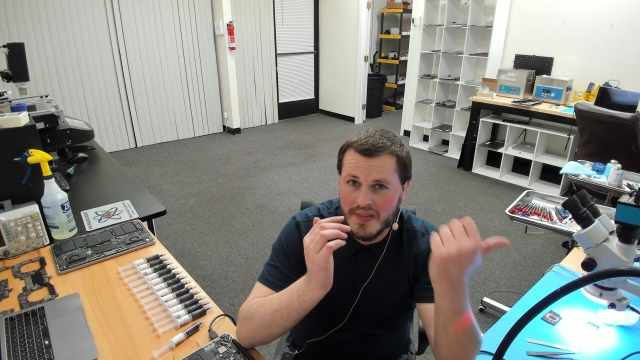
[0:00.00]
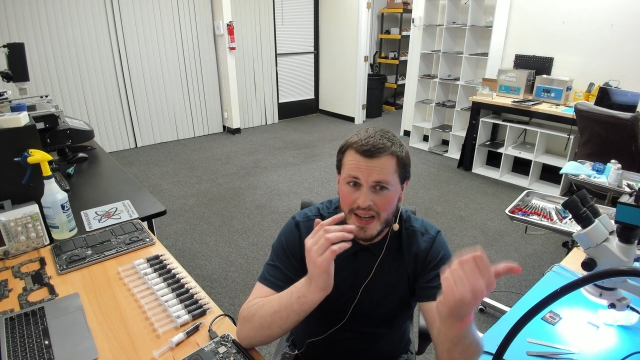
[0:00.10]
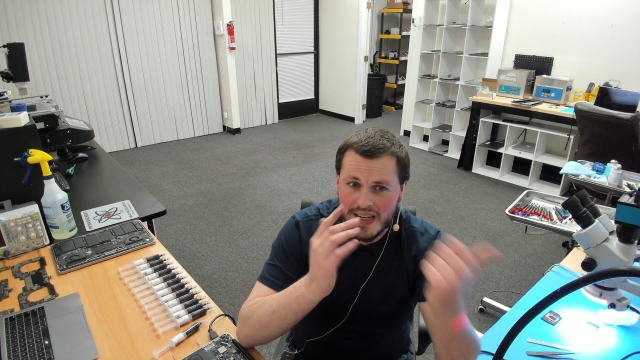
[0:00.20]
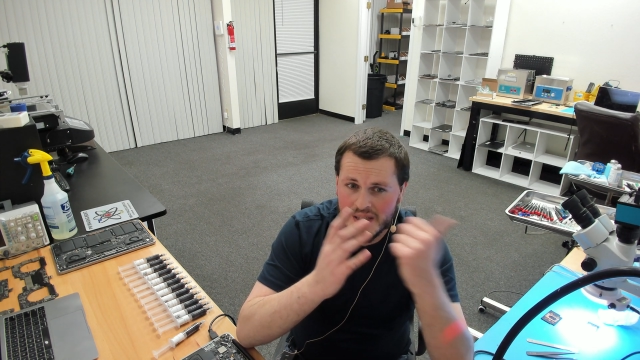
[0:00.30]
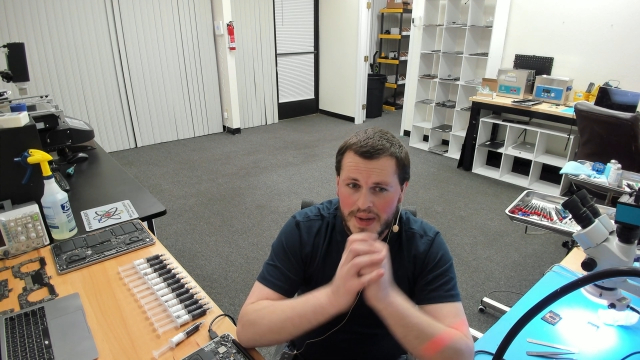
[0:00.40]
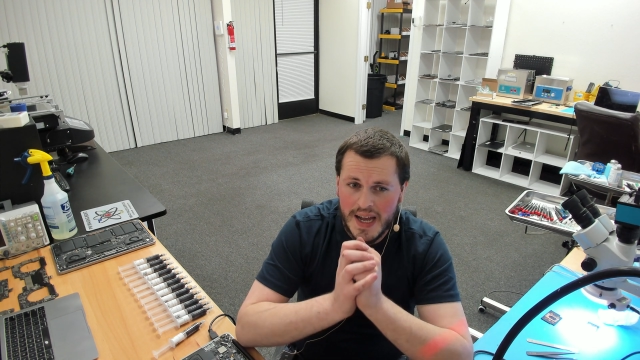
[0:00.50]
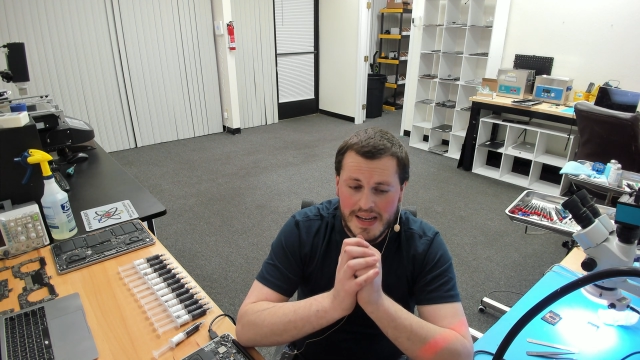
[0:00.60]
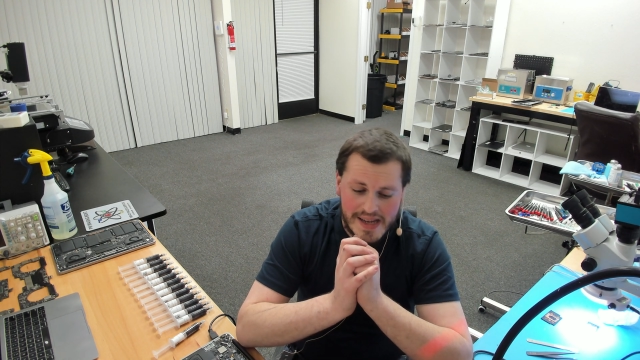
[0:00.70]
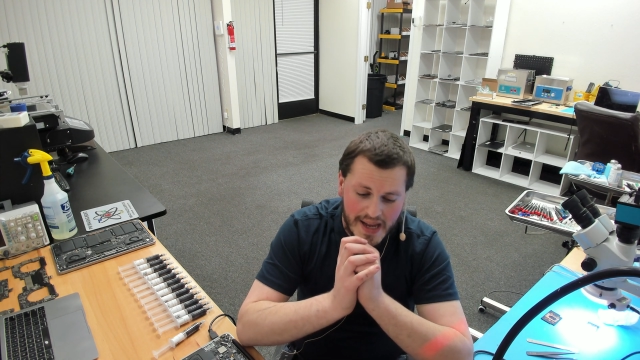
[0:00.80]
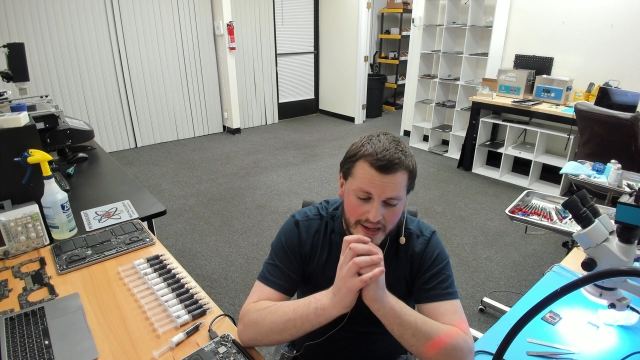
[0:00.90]
That is
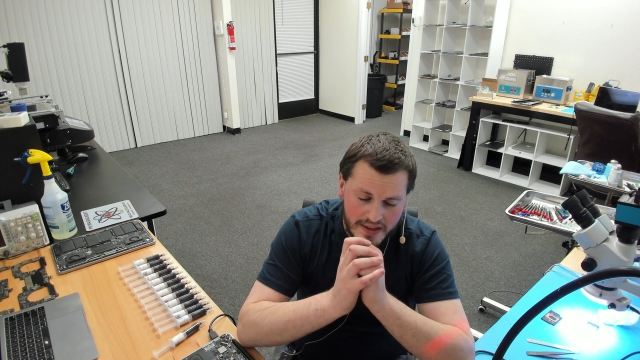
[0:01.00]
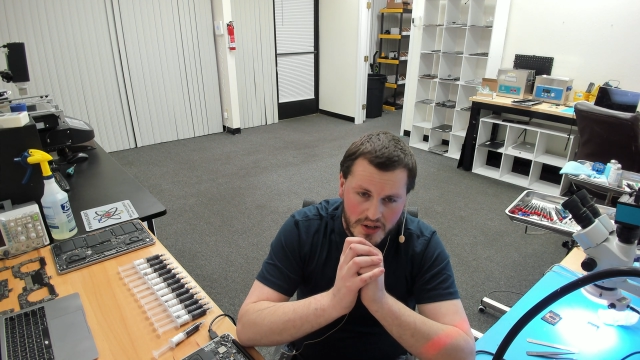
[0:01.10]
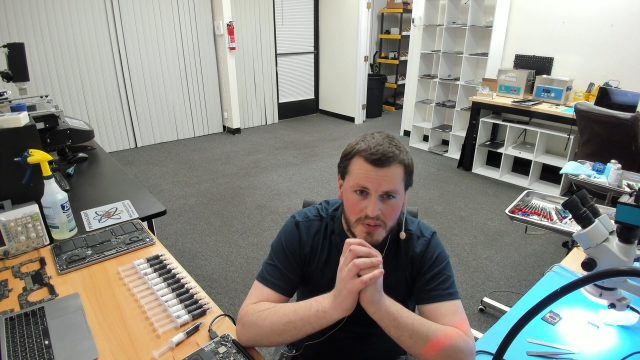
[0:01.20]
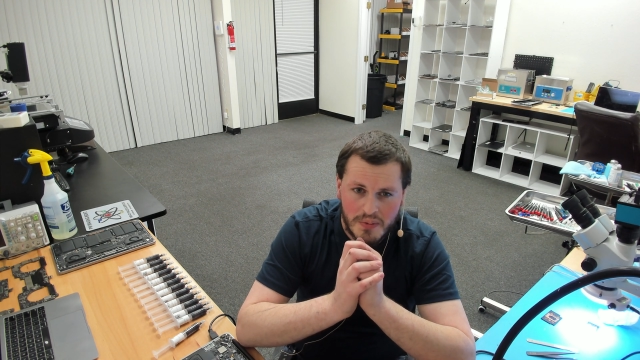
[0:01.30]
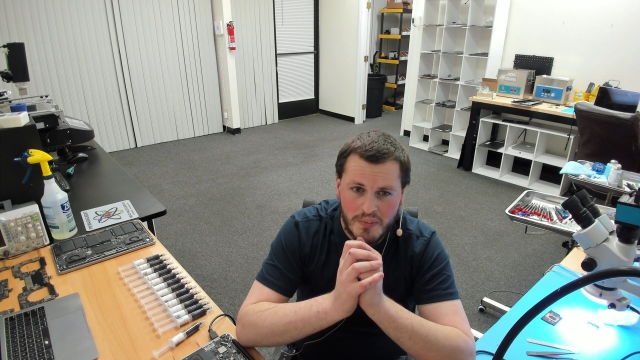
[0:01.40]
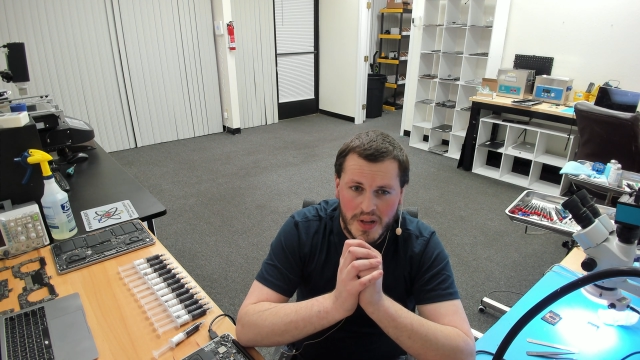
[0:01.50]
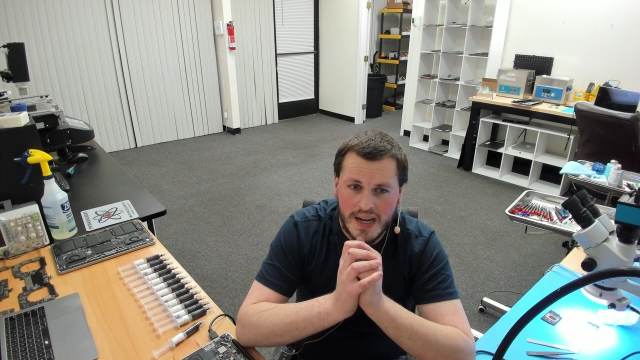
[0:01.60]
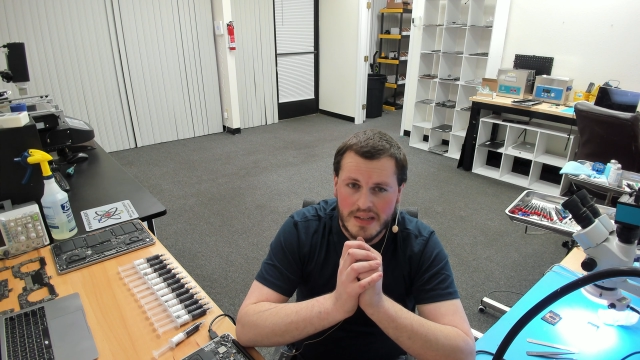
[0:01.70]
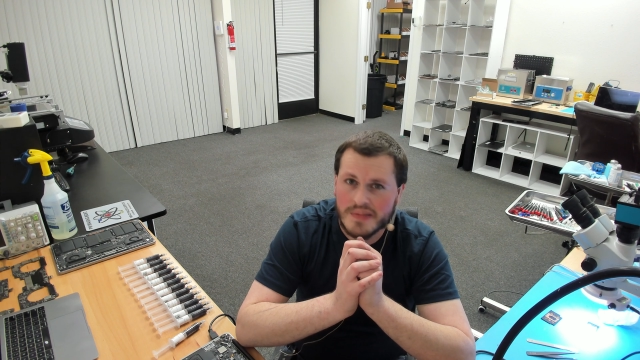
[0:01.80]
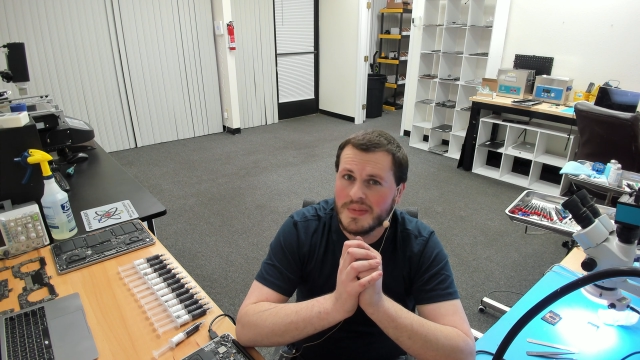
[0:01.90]
bad, and carbon
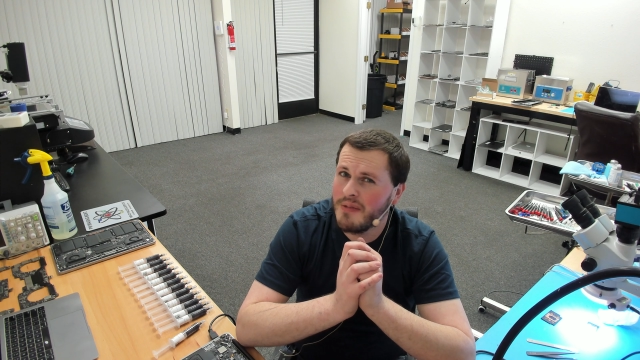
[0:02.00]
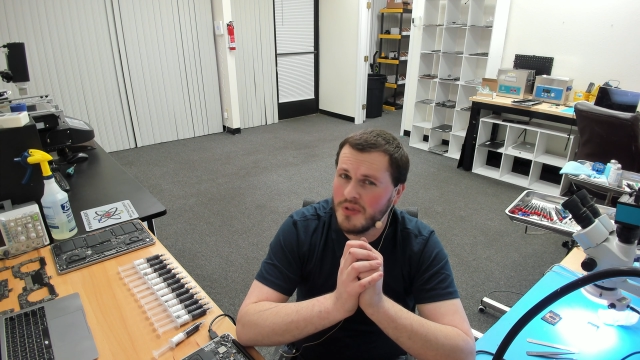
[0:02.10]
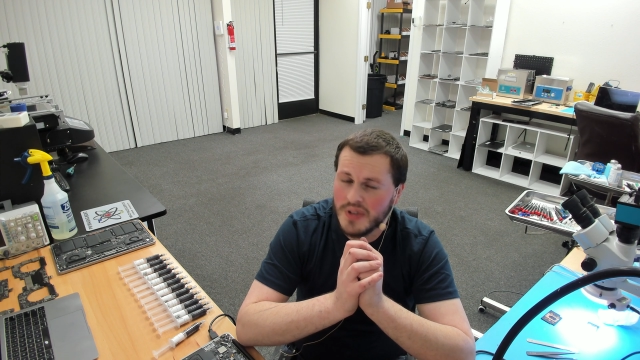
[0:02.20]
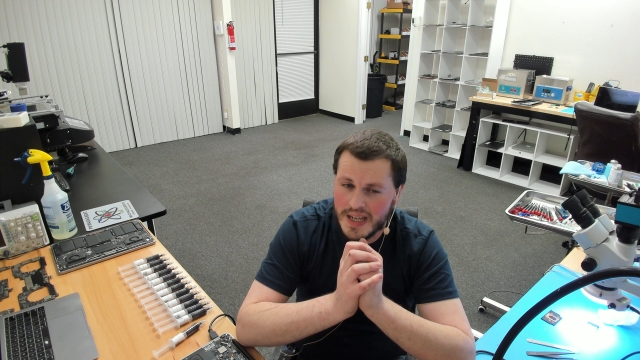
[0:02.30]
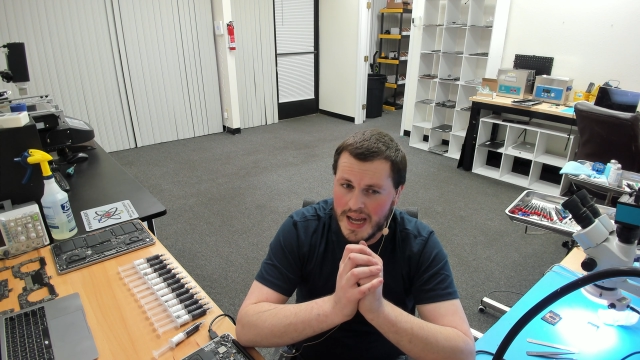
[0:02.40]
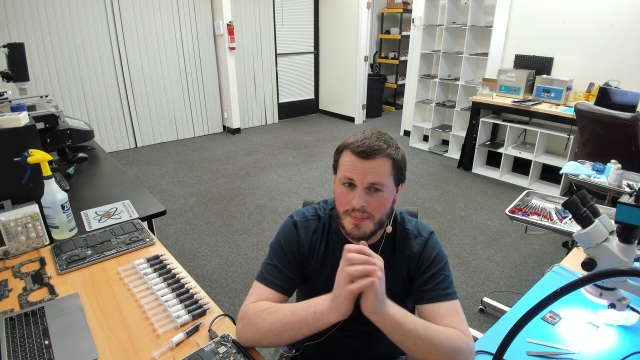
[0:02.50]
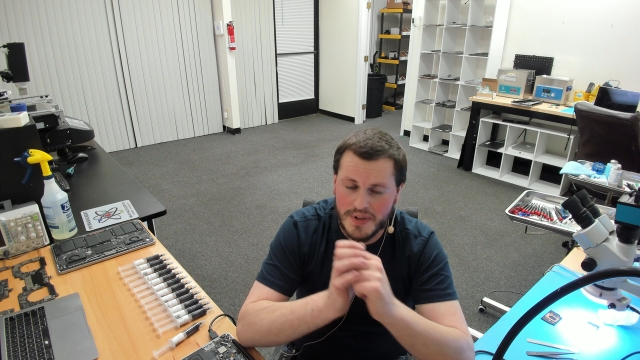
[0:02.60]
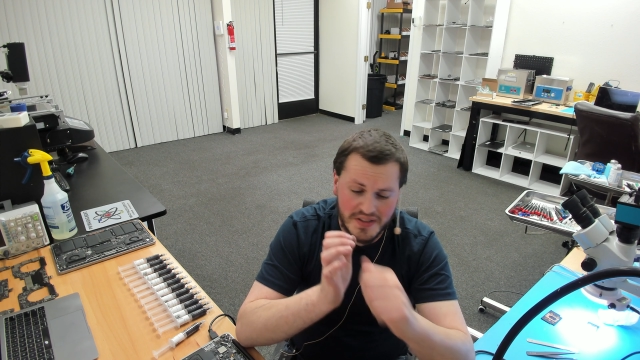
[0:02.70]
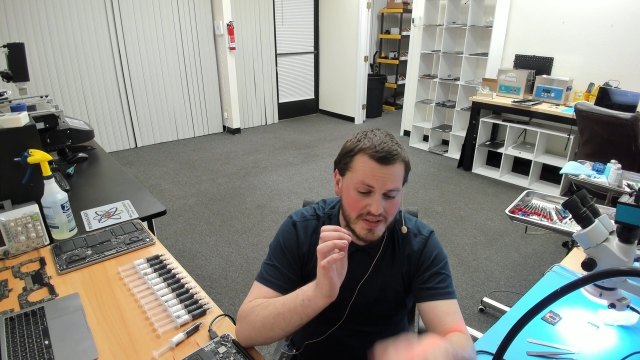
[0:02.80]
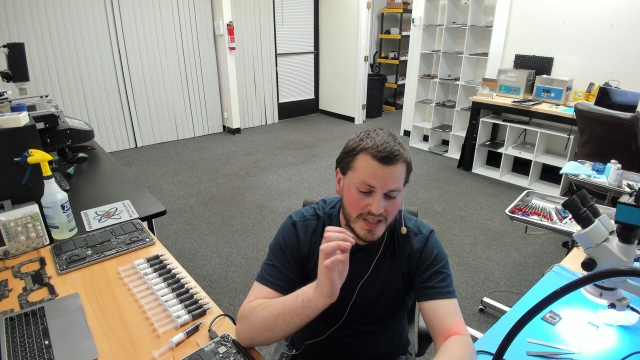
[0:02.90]
black, that will not
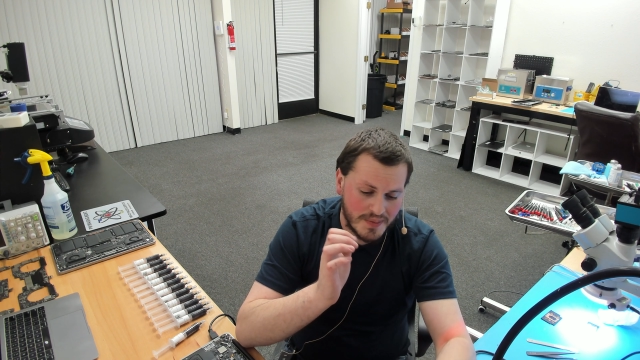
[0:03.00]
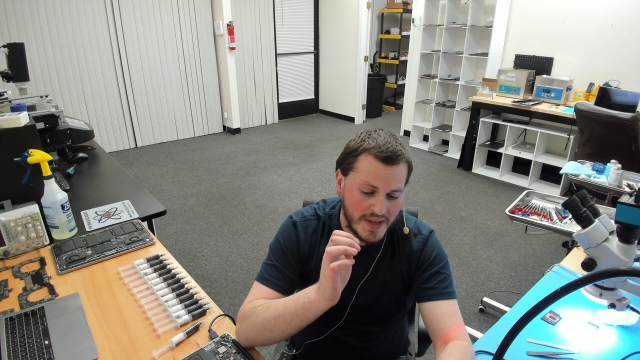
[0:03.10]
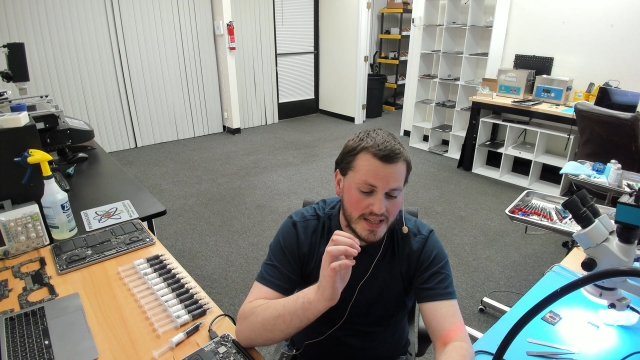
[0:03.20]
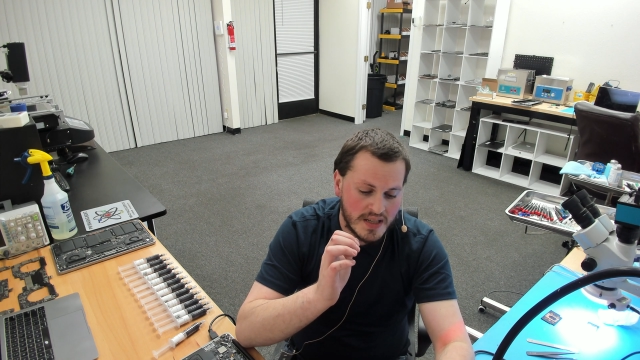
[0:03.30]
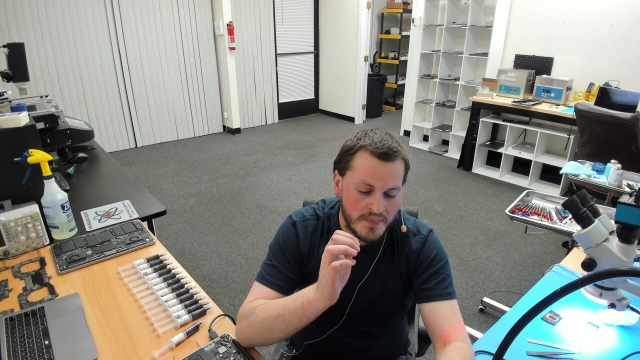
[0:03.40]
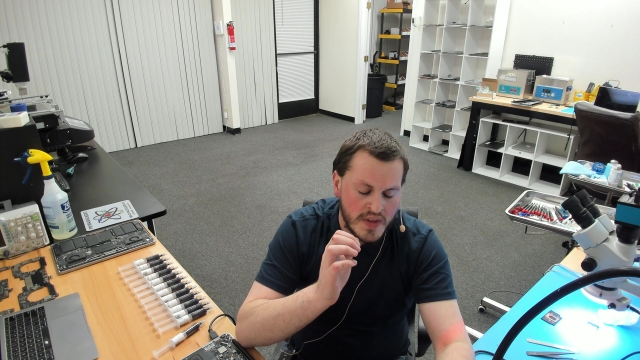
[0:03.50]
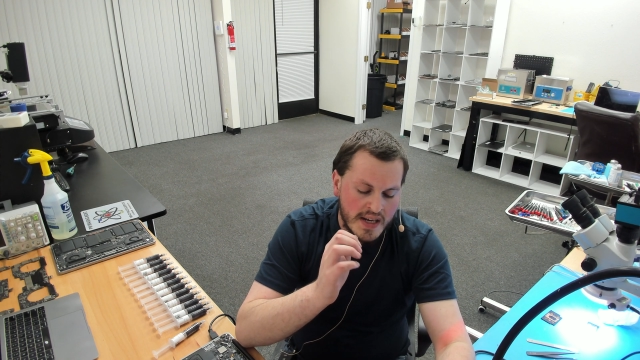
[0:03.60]
happen to this paste.